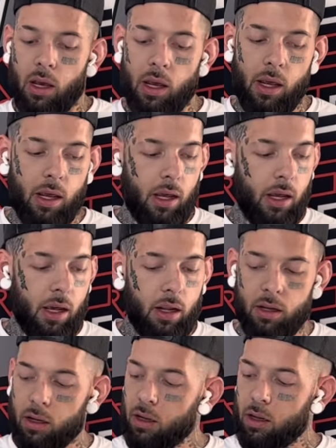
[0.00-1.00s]

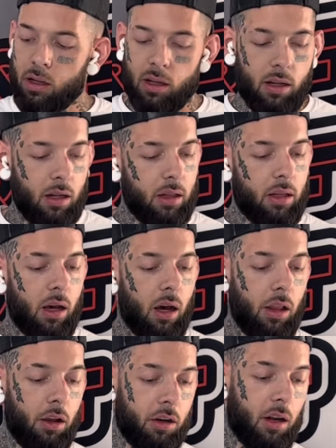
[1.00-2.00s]
And the
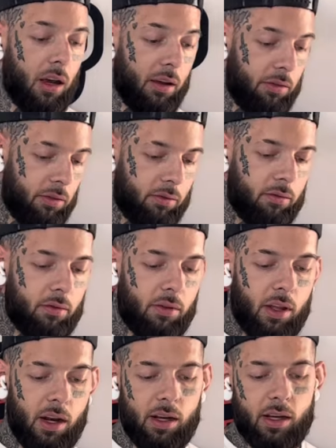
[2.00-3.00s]
other knife
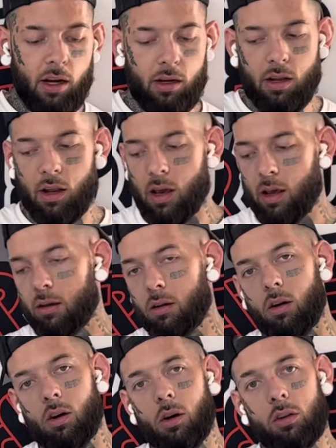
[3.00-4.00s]
that I carry today,
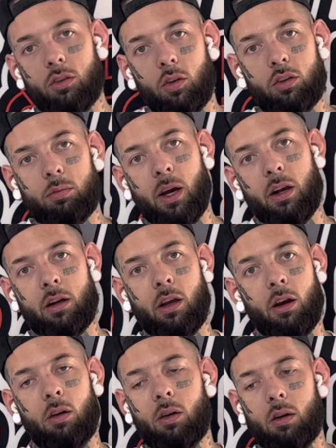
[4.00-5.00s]
also a
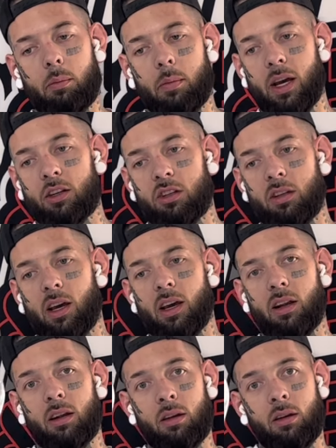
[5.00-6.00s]
Spyderco, imagine
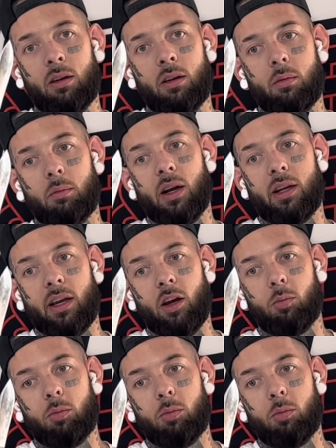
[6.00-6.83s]
that, my Gayle